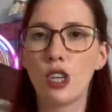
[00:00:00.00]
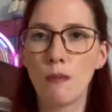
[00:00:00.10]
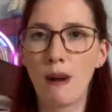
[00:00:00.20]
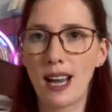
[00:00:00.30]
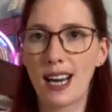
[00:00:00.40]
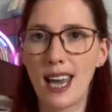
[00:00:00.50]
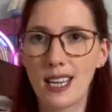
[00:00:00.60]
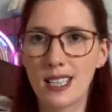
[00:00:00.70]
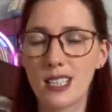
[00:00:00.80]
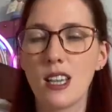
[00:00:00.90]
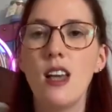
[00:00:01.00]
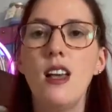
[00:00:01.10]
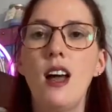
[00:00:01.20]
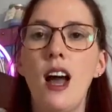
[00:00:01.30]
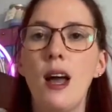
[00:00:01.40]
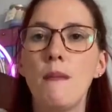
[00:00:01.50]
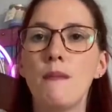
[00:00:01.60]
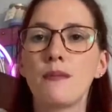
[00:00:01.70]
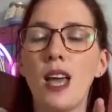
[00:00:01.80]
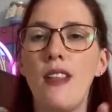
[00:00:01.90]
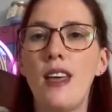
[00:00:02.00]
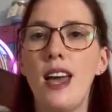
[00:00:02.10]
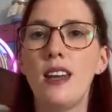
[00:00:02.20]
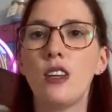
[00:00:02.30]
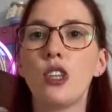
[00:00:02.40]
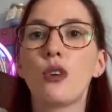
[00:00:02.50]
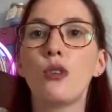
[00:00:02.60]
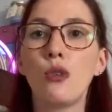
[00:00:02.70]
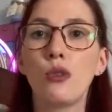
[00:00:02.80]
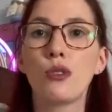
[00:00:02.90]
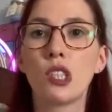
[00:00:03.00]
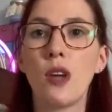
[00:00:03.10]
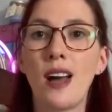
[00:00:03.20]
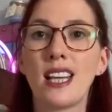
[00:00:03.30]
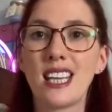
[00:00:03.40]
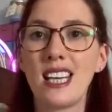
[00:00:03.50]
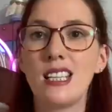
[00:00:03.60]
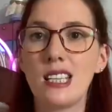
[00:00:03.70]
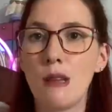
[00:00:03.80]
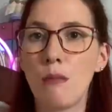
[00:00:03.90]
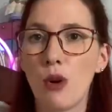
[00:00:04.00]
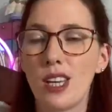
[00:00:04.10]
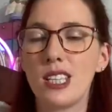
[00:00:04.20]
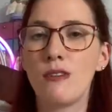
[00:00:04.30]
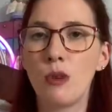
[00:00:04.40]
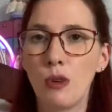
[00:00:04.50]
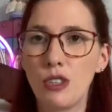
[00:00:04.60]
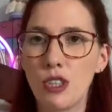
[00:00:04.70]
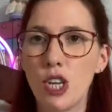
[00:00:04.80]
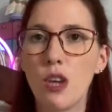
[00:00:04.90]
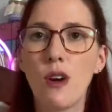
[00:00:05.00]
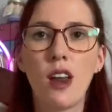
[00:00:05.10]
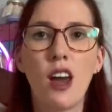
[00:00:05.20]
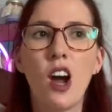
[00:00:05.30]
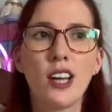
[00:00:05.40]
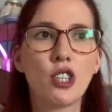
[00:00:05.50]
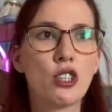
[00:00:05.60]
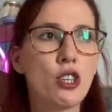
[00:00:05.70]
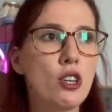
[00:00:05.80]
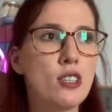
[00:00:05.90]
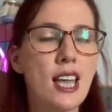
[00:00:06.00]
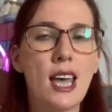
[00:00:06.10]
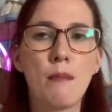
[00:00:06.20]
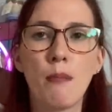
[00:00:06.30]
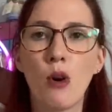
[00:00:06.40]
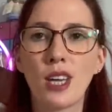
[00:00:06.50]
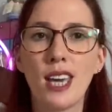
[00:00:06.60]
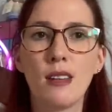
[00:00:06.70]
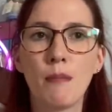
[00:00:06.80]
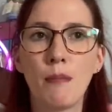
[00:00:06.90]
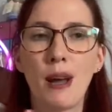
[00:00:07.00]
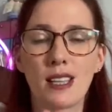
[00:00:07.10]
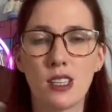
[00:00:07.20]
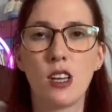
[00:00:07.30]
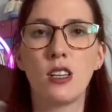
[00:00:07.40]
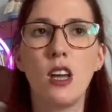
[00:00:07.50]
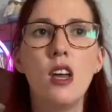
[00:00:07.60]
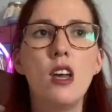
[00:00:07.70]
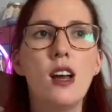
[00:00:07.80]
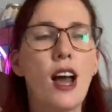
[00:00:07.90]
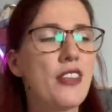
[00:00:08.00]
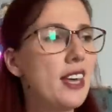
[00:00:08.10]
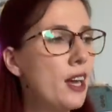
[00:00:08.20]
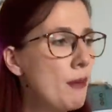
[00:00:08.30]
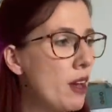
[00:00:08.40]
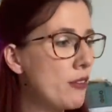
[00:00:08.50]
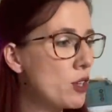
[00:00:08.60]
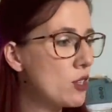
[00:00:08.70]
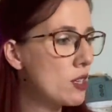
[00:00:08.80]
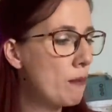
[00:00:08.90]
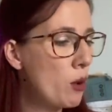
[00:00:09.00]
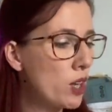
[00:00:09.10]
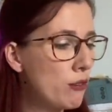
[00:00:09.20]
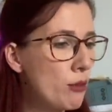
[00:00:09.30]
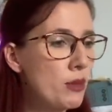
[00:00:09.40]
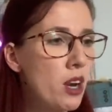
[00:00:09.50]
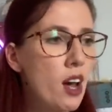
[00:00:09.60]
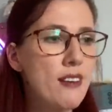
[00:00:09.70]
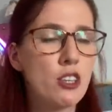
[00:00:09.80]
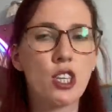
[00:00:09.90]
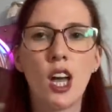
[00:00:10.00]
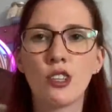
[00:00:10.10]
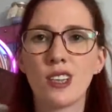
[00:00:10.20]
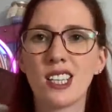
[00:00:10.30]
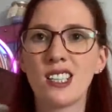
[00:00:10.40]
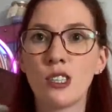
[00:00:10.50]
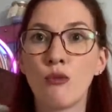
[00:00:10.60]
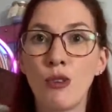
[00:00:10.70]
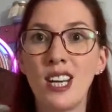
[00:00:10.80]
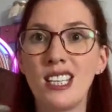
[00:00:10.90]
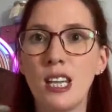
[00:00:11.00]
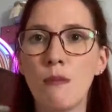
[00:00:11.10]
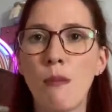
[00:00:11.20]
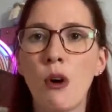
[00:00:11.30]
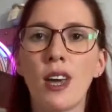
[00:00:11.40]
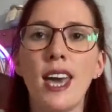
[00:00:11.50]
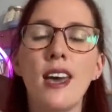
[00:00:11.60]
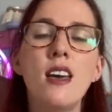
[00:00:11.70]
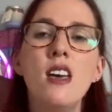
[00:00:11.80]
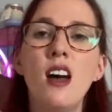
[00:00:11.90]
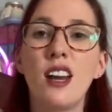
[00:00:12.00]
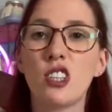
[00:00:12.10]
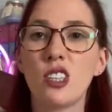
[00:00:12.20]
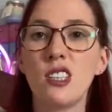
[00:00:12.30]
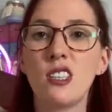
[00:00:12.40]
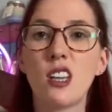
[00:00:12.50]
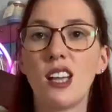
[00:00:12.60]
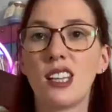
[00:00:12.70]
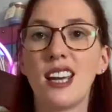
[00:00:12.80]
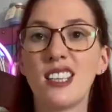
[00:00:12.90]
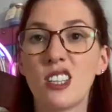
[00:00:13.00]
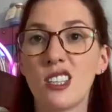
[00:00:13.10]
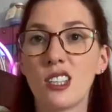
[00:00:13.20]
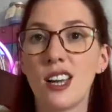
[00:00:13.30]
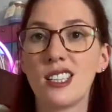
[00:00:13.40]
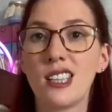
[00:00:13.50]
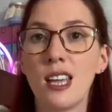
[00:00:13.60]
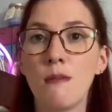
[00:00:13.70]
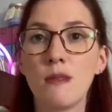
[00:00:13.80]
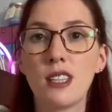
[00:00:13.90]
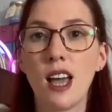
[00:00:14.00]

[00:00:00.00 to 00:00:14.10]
2 back legs, and then you can also add inseam pockets if you want to. And I just used a pocket pattern. I think I might have used the pocket from the Lyra shirt dress because it's a really deep pocket. And I just inserted that into the side seams.